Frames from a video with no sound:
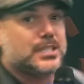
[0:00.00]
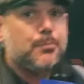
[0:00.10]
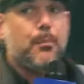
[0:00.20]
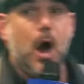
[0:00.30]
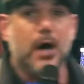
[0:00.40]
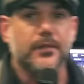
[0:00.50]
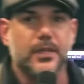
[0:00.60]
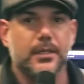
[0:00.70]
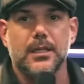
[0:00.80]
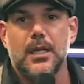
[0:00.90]

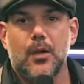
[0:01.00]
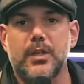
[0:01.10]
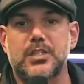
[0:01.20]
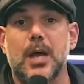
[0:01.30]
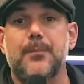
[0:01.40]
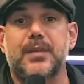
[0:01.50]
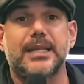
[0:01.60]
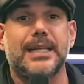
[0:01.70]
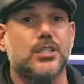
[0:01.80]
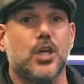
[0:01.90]
bonded with
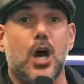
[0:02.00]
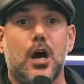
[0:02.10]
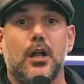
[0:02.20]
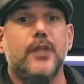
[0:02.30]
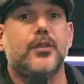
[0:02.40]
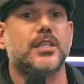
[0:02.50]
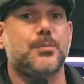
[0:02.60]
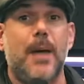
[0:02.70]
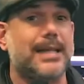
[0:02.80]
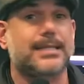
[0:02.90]
something that's called the
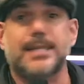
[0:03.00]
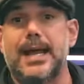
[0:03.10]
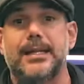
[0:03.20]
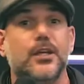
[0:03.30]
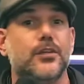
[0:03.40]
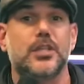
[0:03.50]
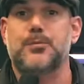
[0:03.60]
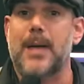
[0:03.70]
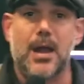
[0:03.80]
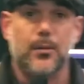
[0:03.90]
SPAT send, the
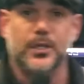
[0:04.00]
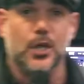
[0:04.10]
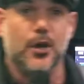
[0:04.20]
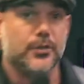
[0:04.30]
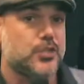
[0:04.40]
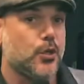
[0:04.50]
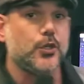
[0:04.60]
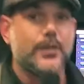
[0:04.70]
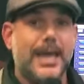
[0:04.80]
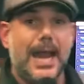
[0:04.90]
SPAT return. So you get